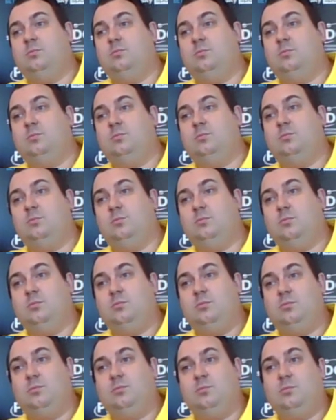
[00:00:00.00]

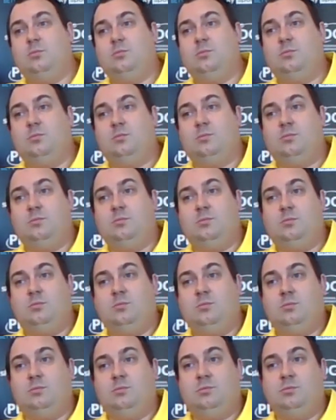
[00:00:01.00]

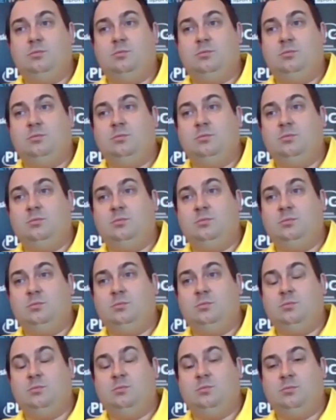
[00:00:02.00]

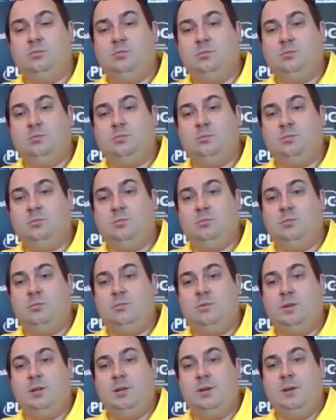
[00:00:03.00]

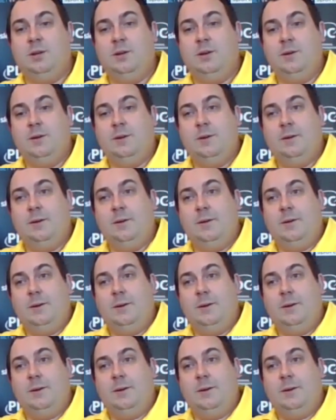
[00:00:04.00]
(silent)